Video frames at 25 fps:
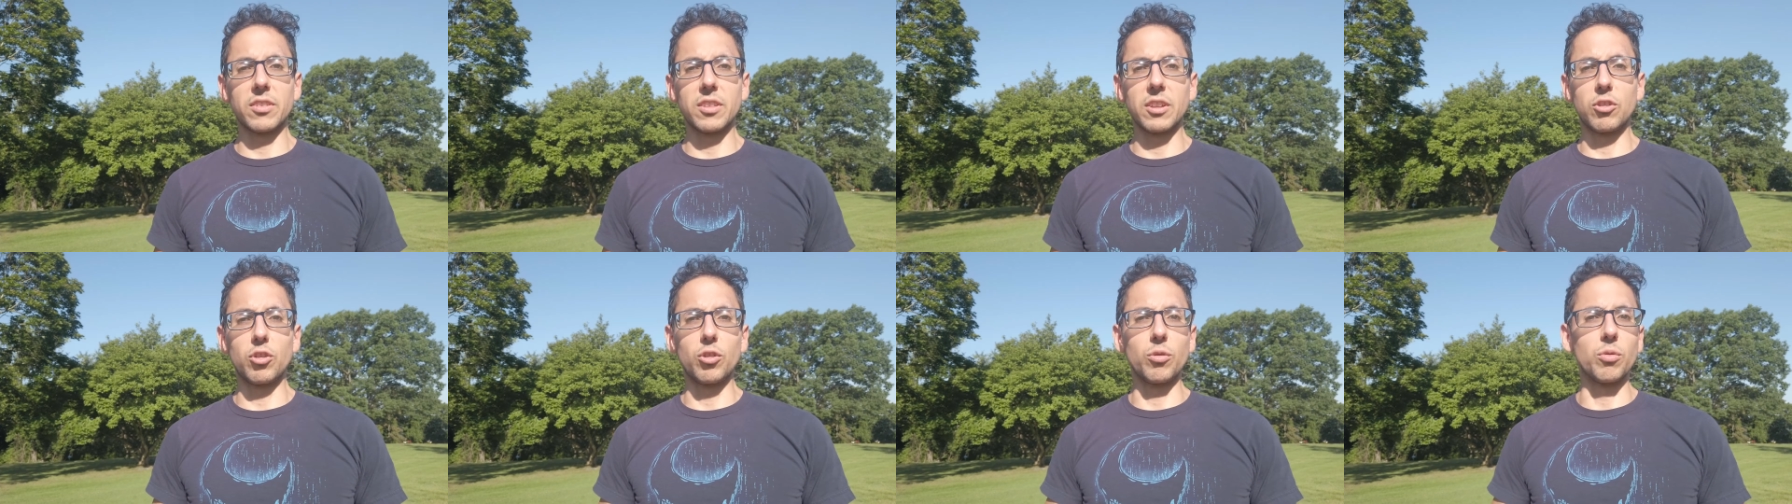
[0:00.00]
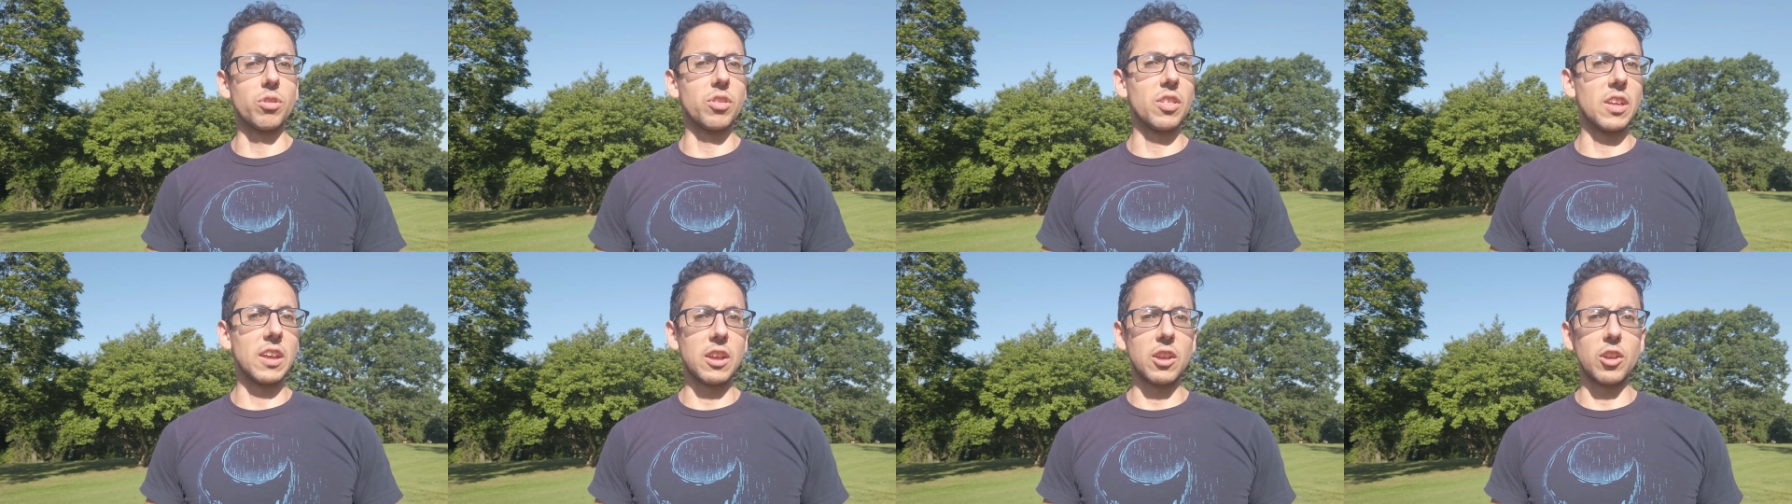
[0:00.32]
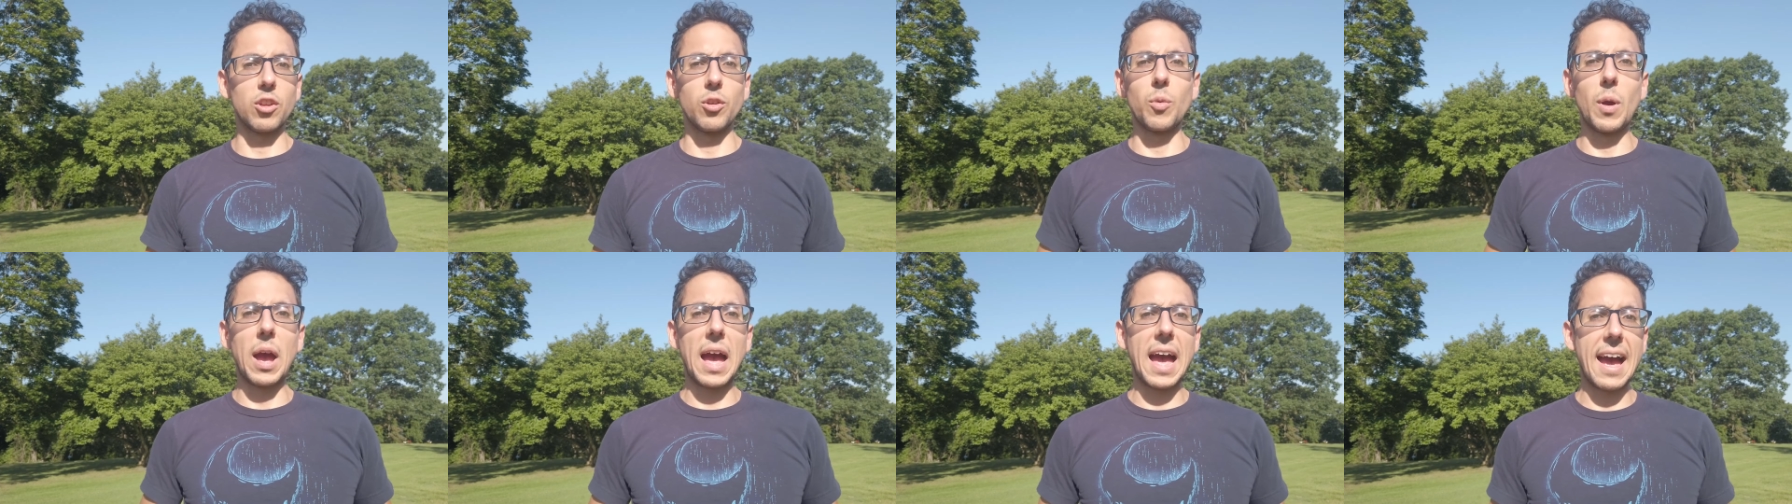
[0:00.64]
that you
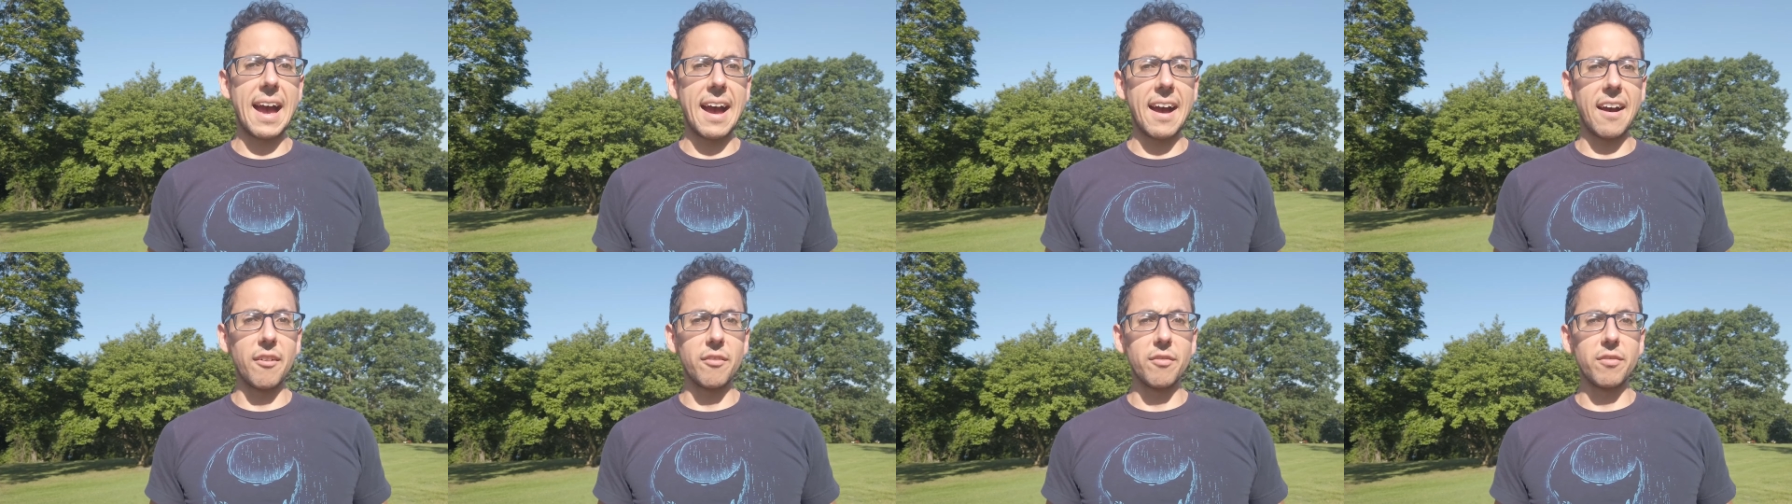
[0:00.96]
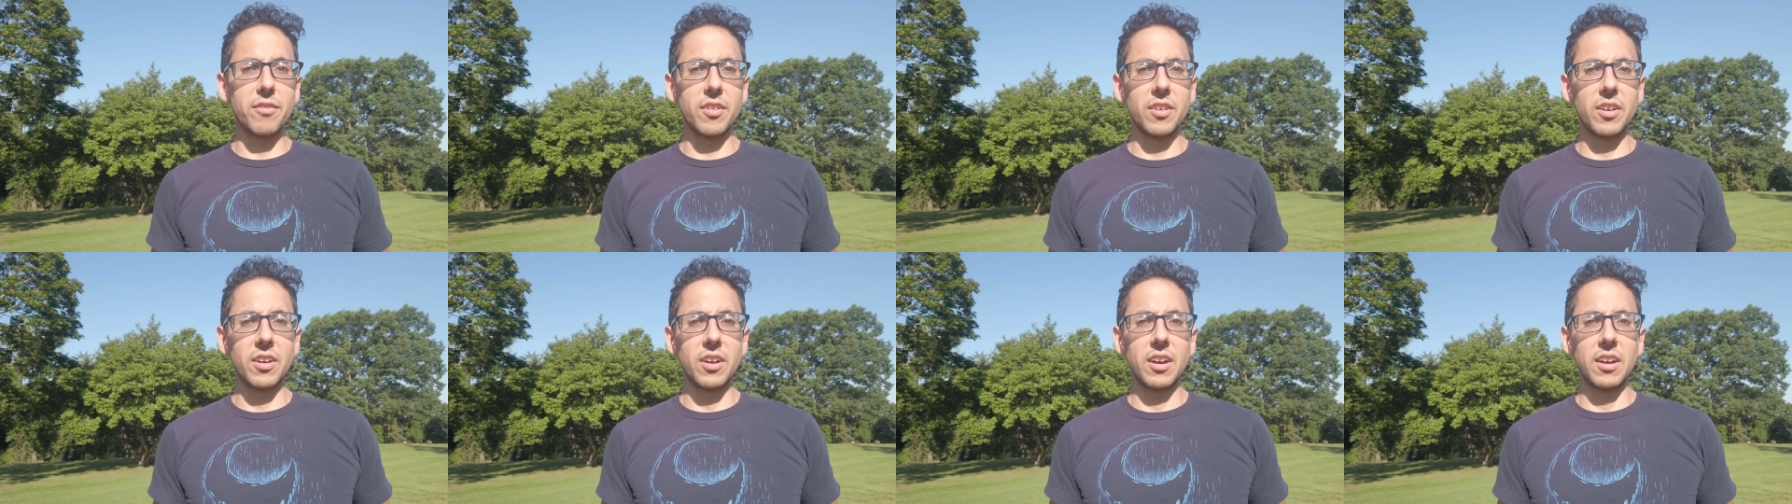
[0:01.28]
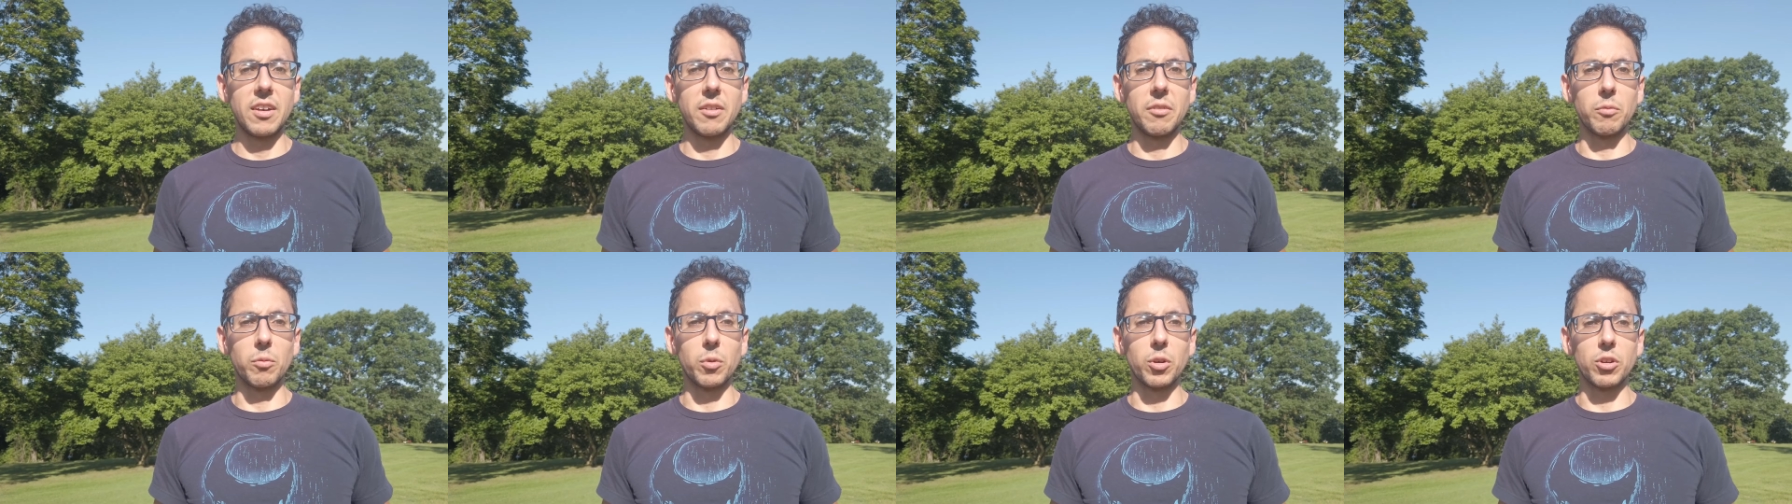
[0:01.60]
think you have,
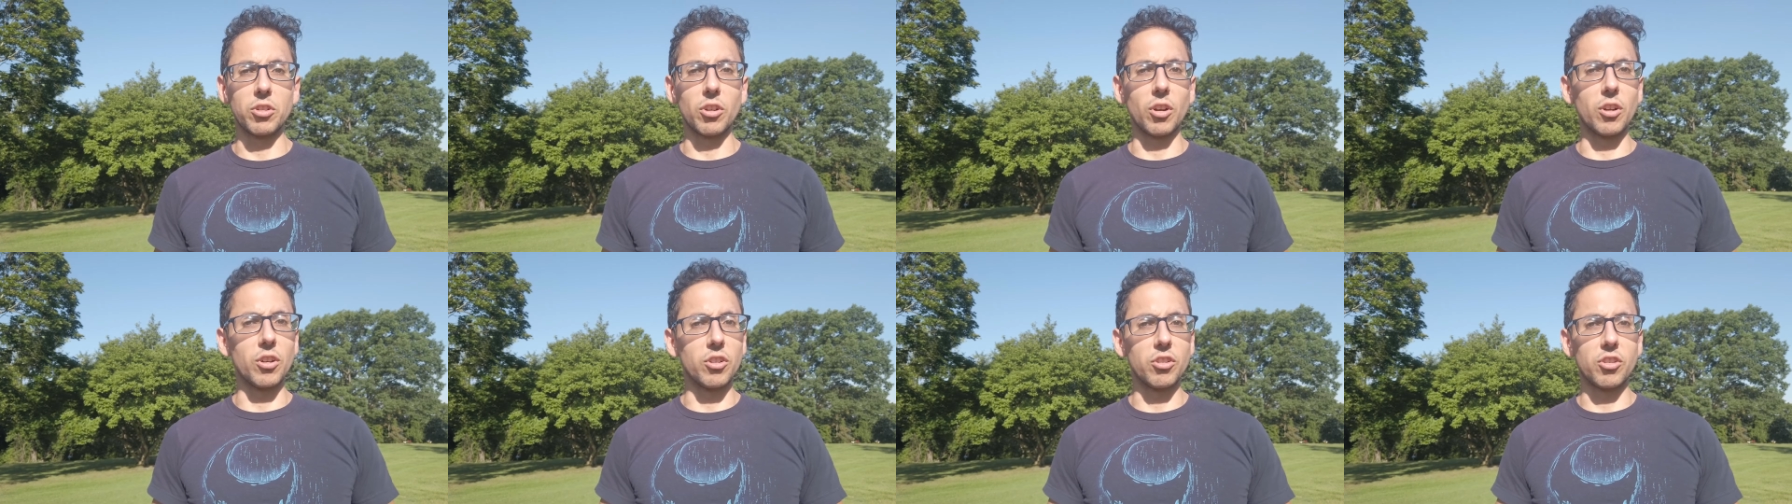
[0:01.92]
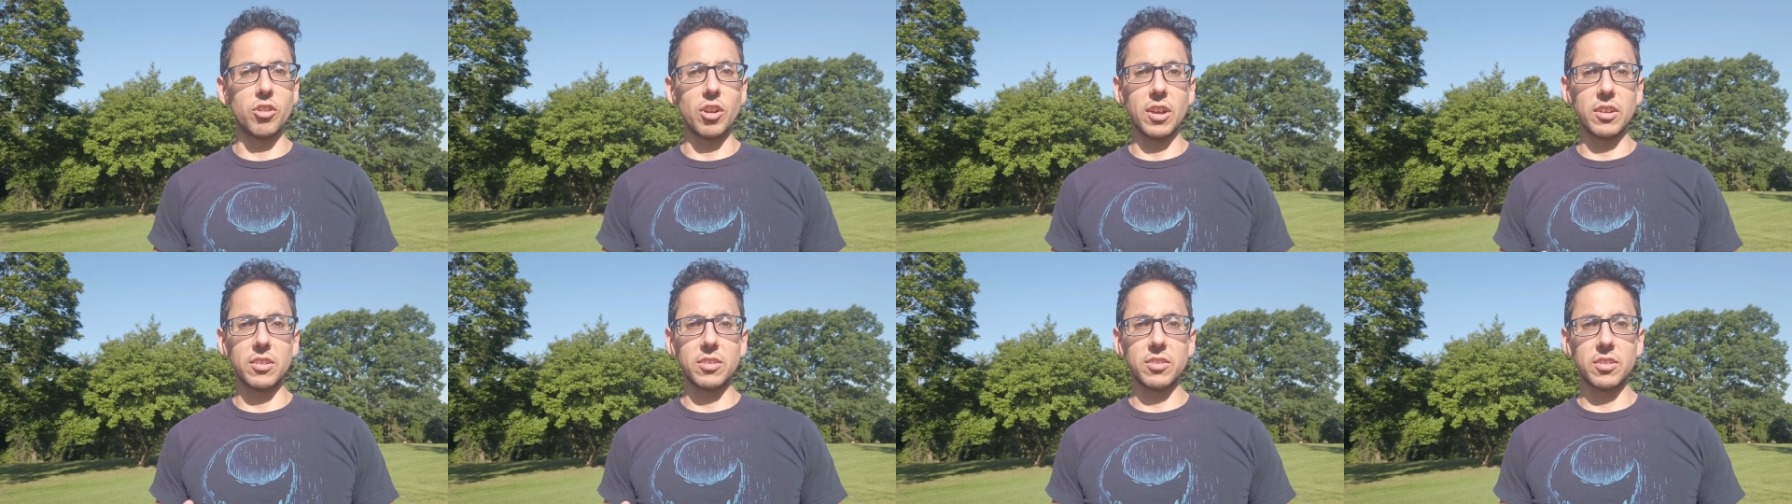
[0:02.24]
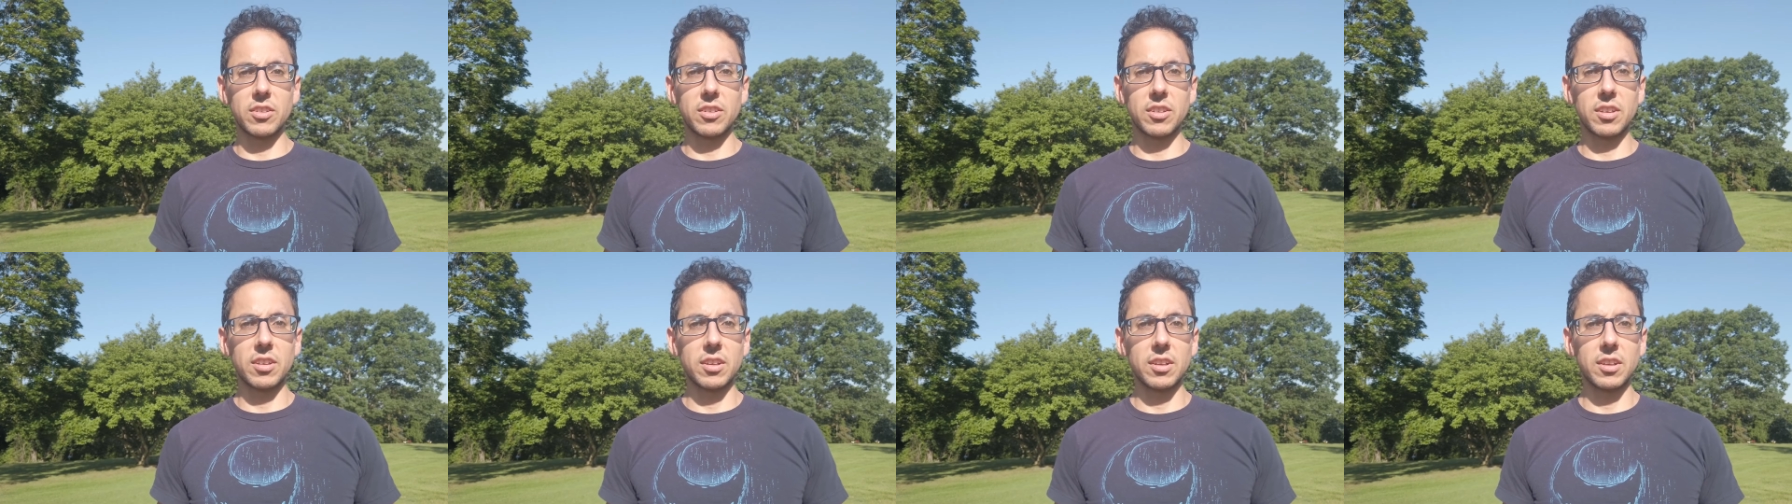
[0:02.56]
which are
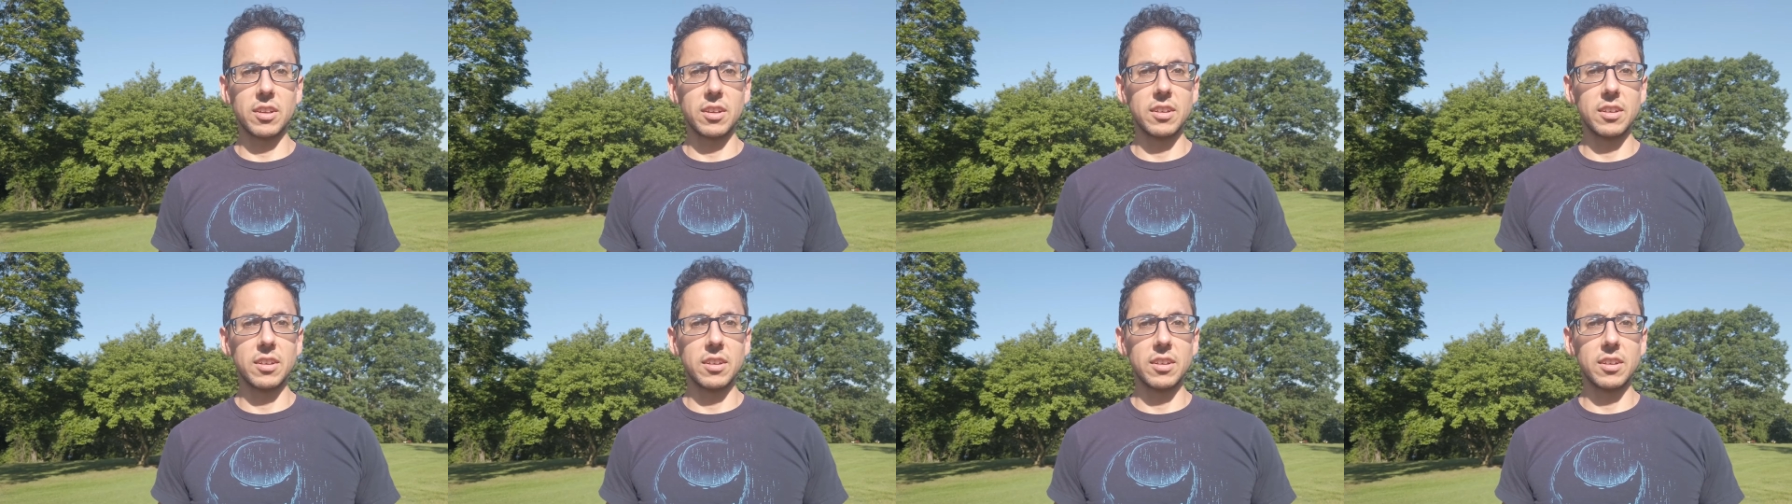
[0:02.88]
just